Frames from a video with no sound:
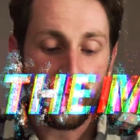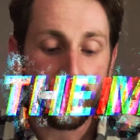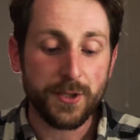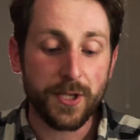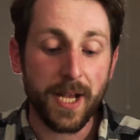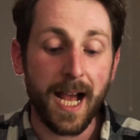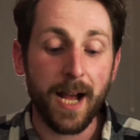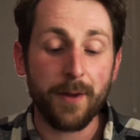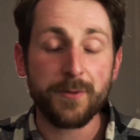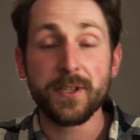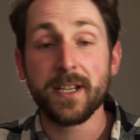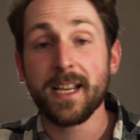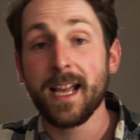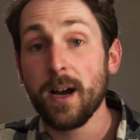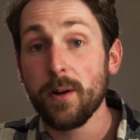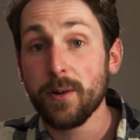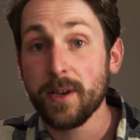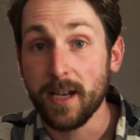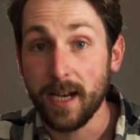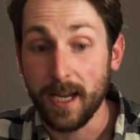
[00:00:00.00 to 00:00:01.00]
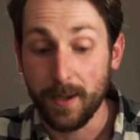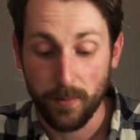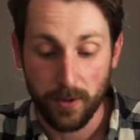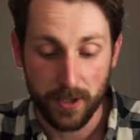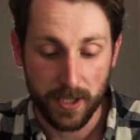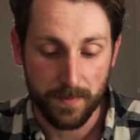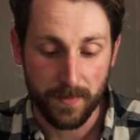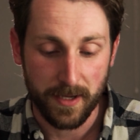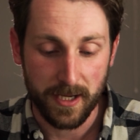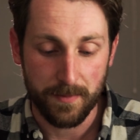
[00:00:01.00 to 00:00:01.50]
So how to calculate
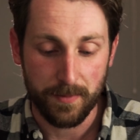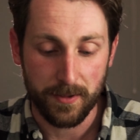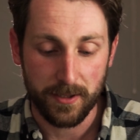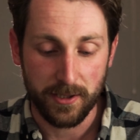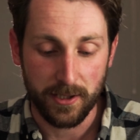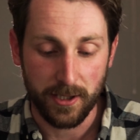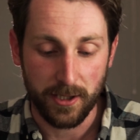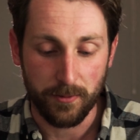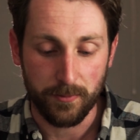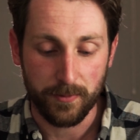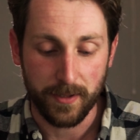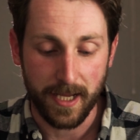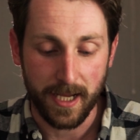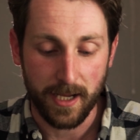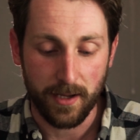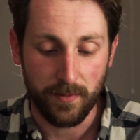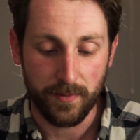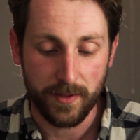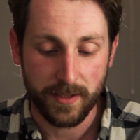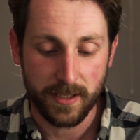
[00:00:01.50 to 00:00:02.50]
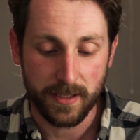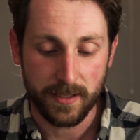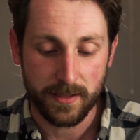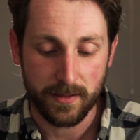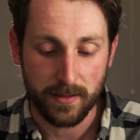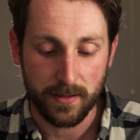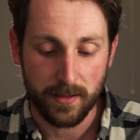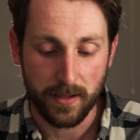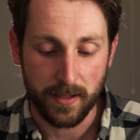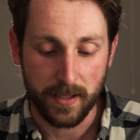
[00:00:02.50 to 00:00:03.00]
what you may be due. Now this
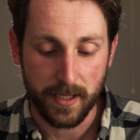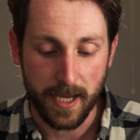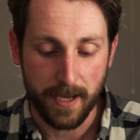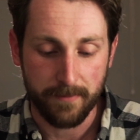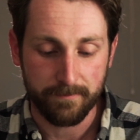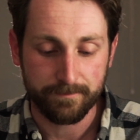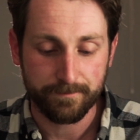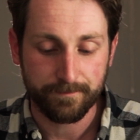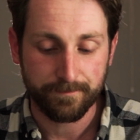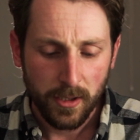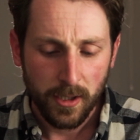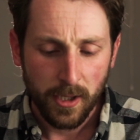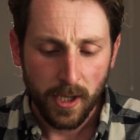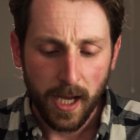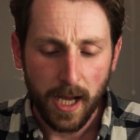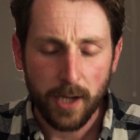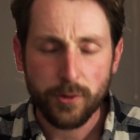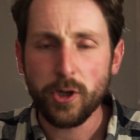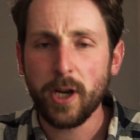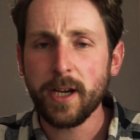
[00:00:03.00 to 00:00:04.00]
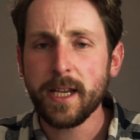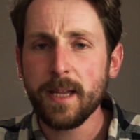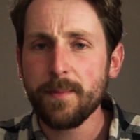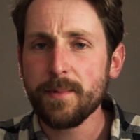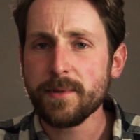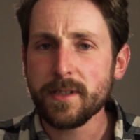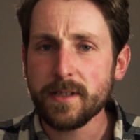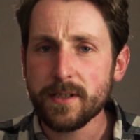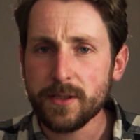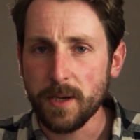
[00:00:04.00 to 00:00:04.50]
is going to get, I'll try to
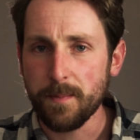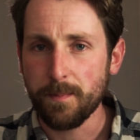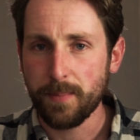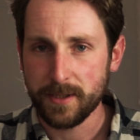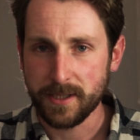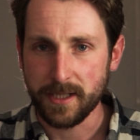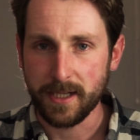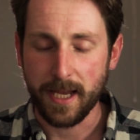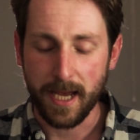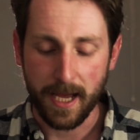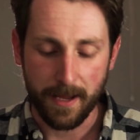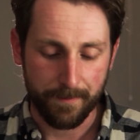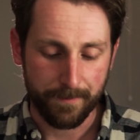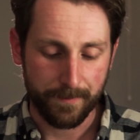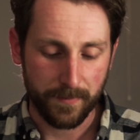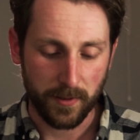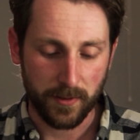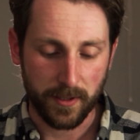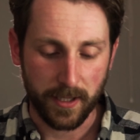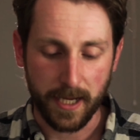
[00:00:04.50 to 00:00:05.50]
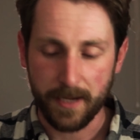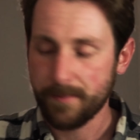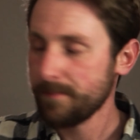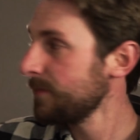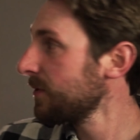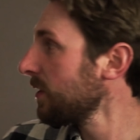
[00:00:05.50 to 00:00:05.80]
keep this as simple as I can, okay?